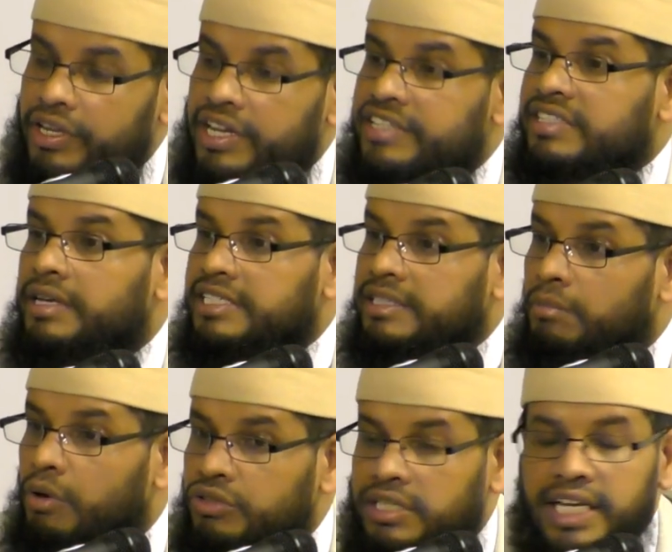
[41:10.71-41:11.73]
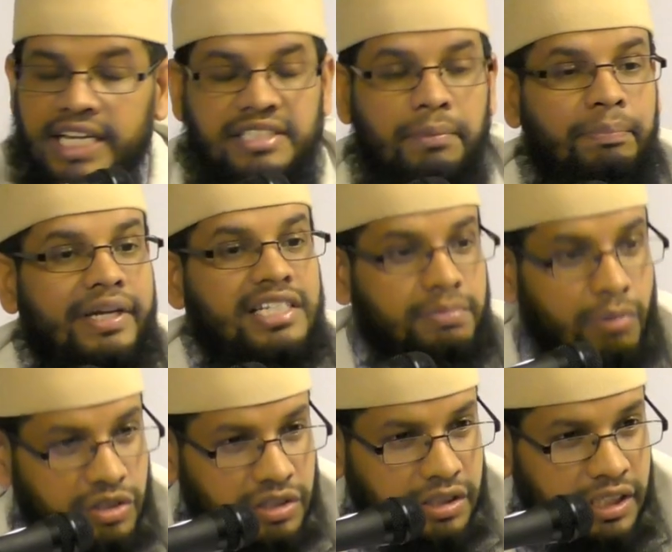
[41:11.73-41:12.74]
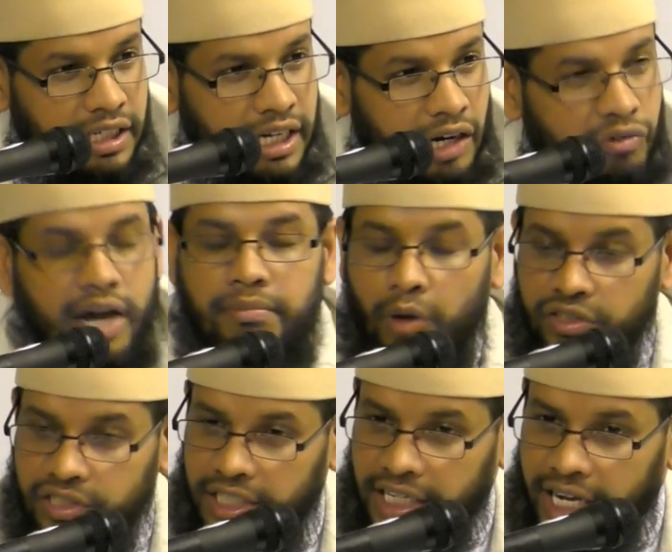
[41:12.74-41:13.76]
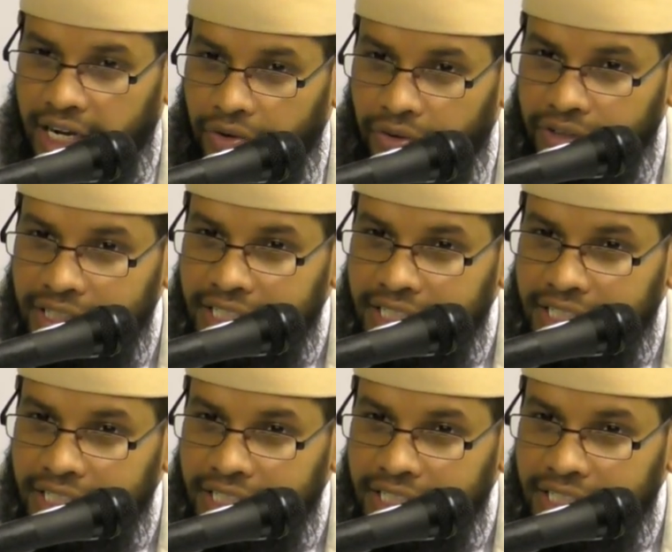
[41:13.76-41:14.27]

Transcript: it's the biggest mosque, grand mosque in Cairo.